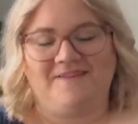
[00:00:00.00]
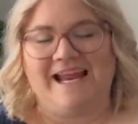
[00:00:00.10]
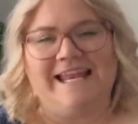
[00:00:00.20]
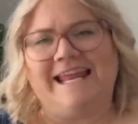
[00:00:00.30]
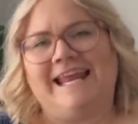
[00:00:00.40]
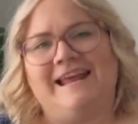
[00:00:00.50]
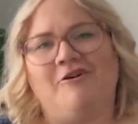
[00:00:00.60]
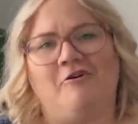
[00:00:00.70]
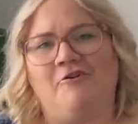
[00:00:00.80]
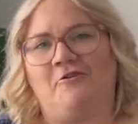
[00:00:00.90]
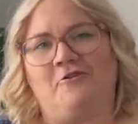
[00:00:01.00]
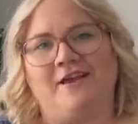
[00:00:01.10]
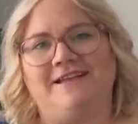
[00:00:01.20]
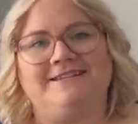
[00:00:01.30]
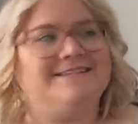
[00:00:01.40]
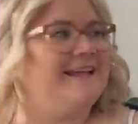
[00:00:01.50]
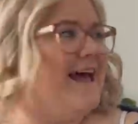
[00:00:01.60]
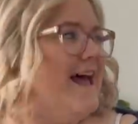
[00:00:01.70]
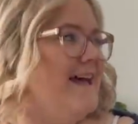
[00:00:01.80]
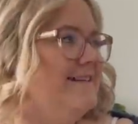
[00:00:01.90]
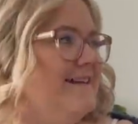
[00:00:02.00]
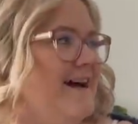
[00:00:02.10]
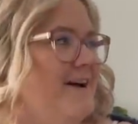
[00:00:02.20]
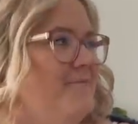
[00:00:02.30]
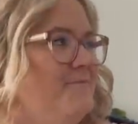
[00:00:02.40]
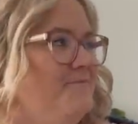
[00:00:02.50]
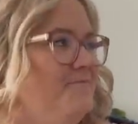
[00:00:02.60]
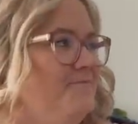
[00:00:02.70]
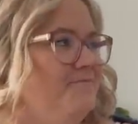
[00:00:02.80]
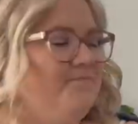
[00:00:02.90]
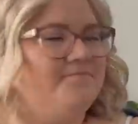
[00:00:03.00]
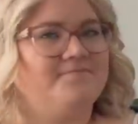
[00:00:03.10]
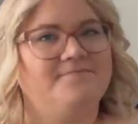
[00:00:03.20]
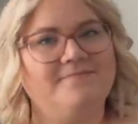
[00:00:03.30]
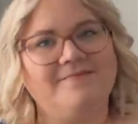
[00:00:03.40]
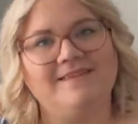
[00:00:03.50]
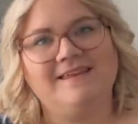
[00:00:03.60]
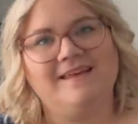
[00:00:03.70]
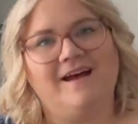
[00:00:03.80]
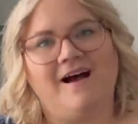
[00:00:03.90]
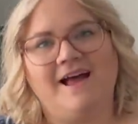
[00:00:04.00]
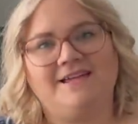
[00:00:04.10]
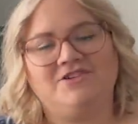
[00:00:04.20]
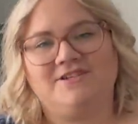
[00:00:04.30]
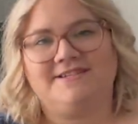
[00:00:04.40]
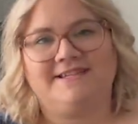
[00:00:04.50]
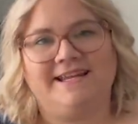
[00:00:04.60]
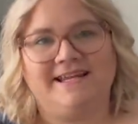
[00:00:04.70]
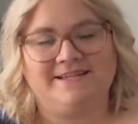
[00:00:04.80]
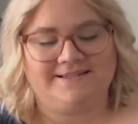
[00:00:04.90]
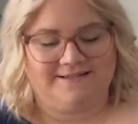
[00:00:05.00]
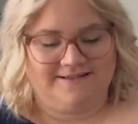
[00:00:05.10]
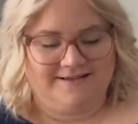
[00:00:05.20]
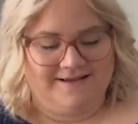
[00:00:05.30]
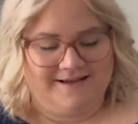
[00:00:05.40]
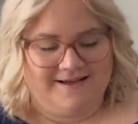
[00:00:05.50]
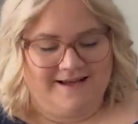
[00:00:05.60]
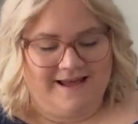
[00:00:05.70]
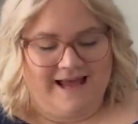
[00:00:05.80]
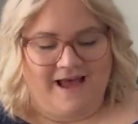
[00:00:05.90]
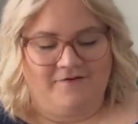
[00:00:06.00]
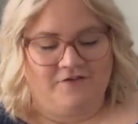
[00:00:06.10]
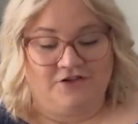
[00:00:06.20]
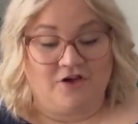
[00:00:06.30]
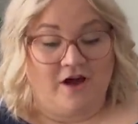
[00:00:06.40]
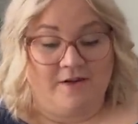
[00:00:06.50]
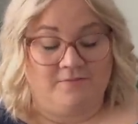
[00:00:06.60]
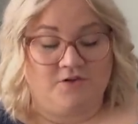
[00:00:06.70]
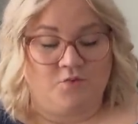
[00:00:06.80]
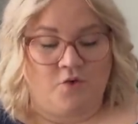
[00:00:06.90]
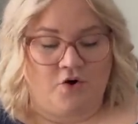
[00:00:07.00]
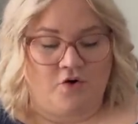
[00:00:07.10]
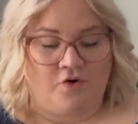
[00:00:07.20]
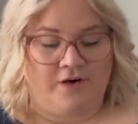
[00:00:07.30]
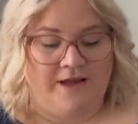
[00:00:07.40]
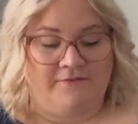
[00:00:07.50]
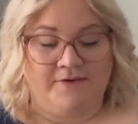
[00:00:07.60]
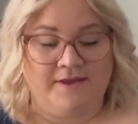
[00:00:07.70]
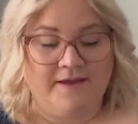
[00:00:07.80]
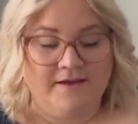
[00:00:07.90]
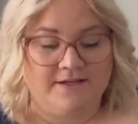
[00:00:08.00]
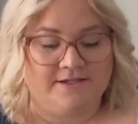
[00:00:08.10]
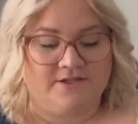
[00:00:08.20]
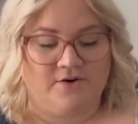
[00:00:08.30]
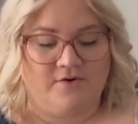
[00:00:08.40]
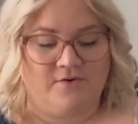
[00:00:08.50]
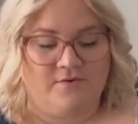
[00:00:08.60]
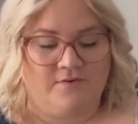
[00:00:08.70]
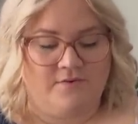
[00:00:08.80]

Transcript: knitting all the things and um, I just didn't have the time to work on everything. So